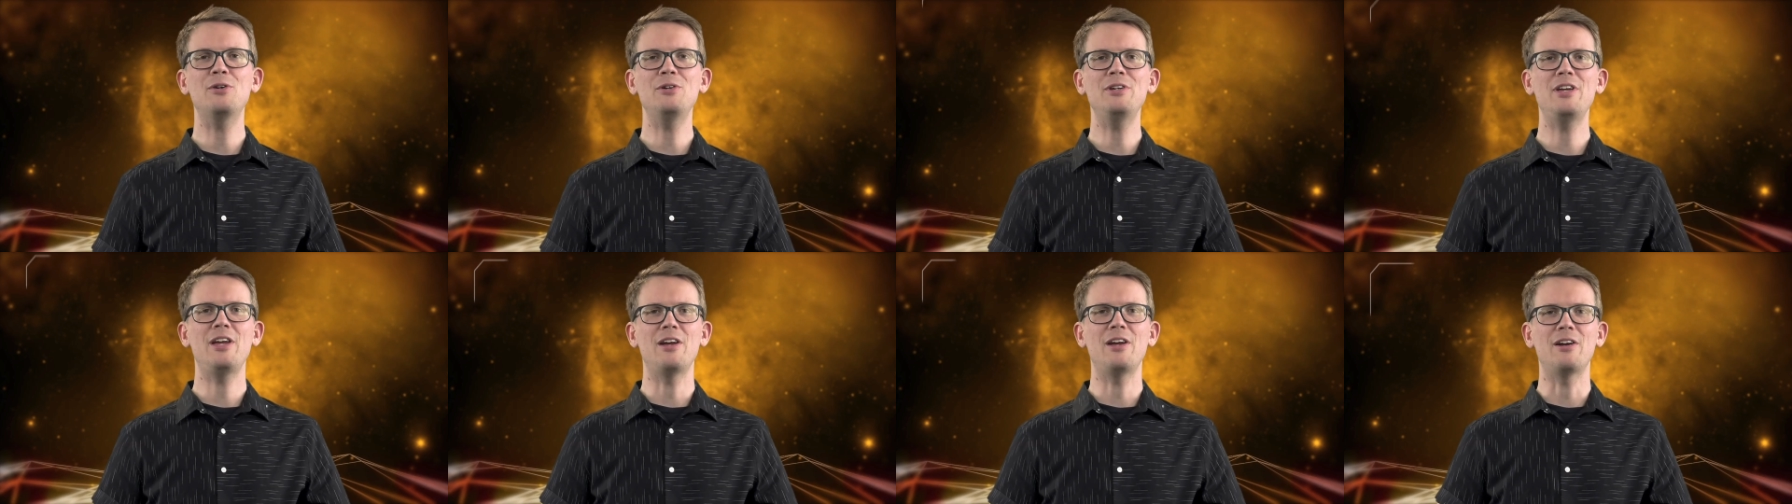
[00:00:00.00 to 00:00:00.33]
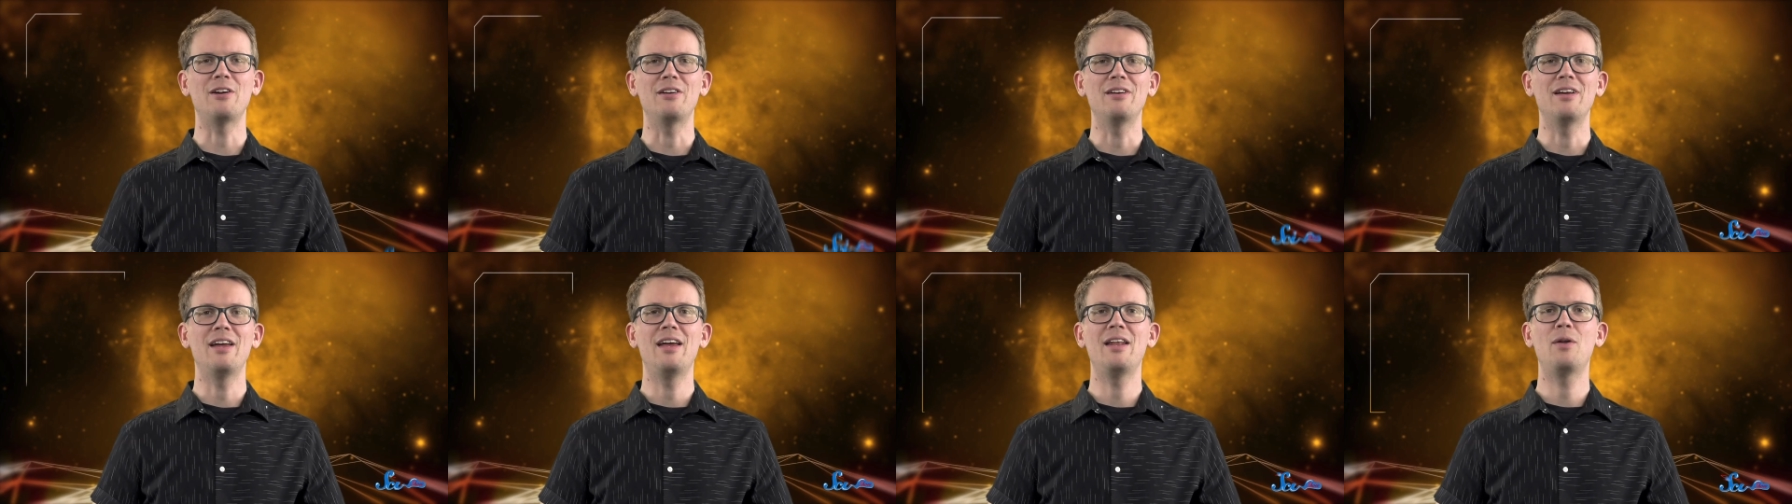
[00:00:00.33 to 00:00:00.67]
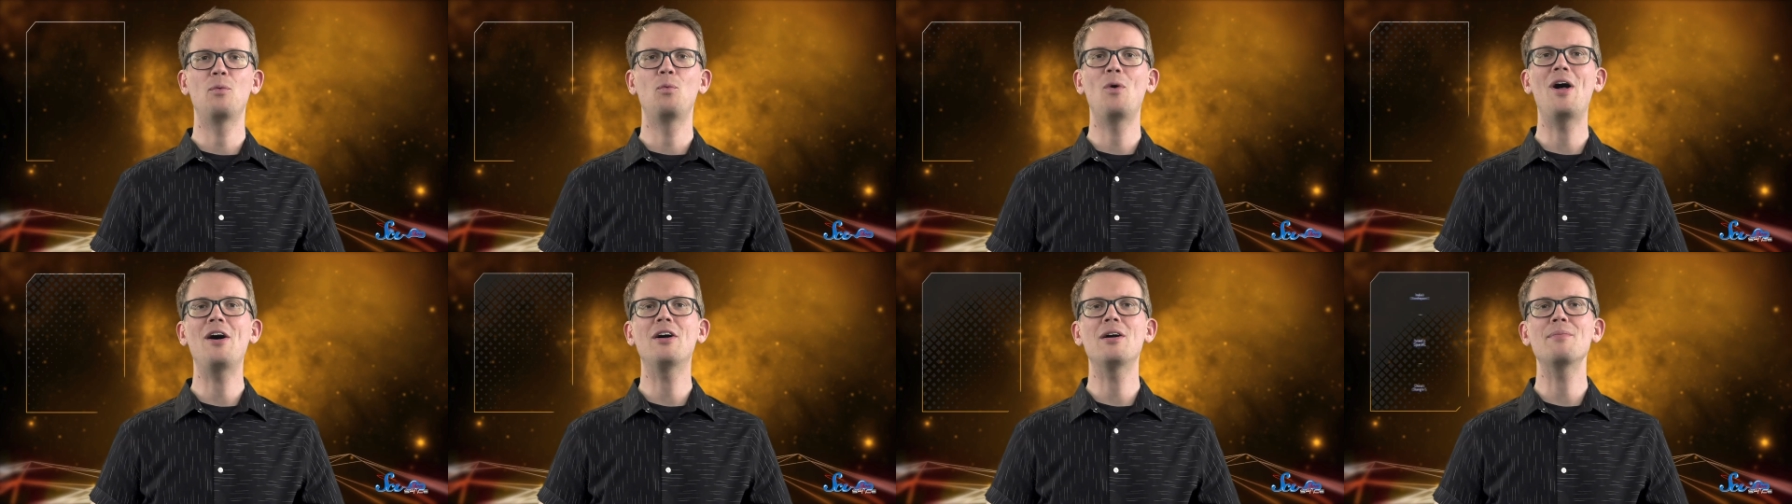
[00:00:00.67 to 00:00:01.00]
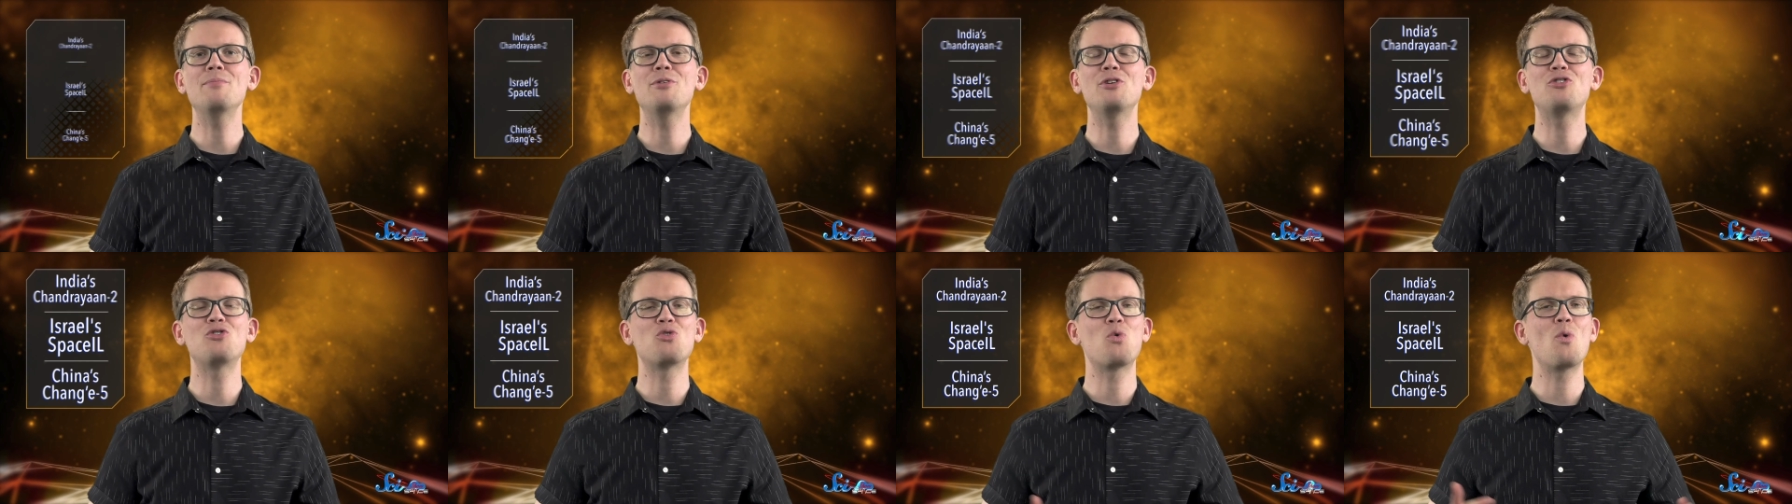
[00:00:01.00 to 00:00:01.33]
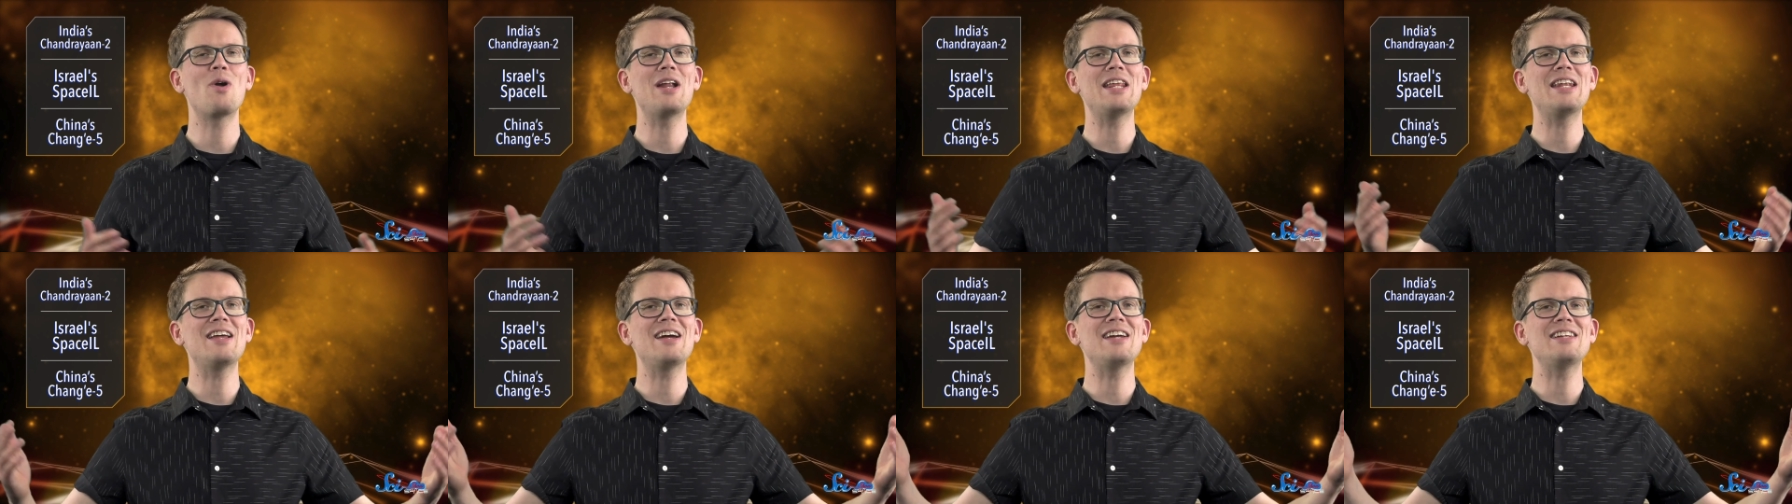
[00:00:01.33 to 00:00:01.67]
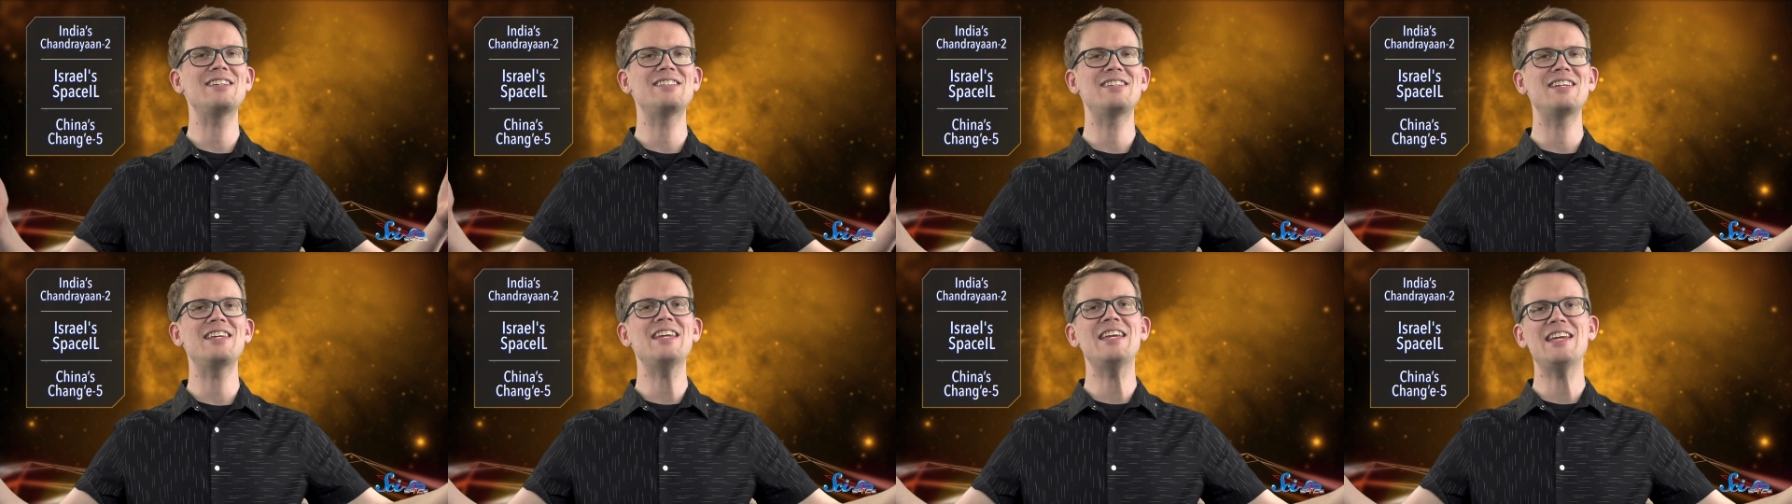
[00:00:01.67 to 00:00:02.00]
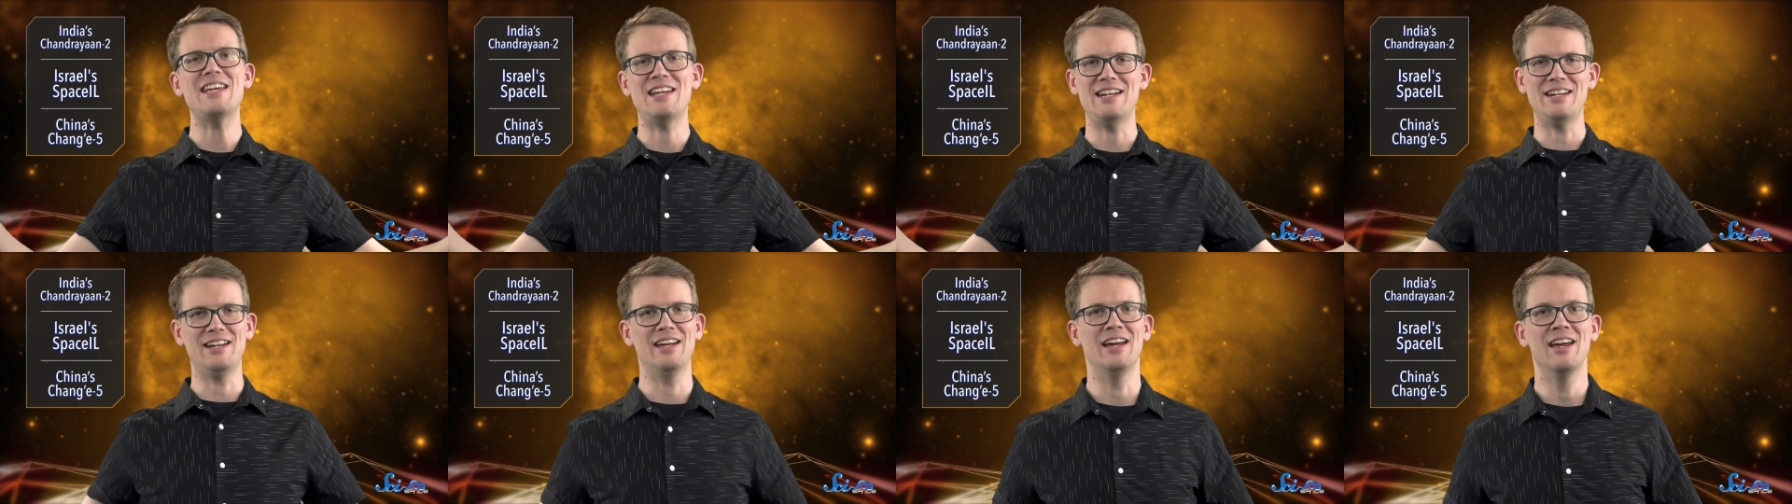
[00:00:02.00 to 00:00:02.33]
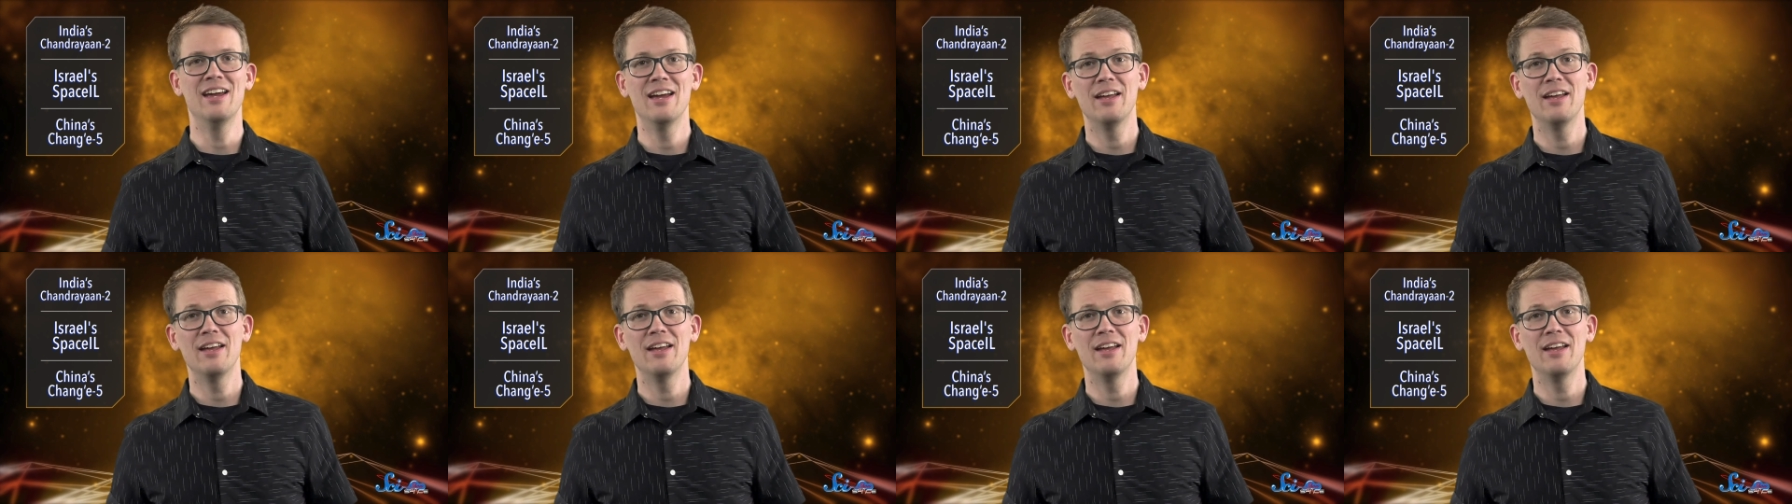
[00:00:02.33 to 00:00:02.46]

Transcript: New Year, and welcome to 2019.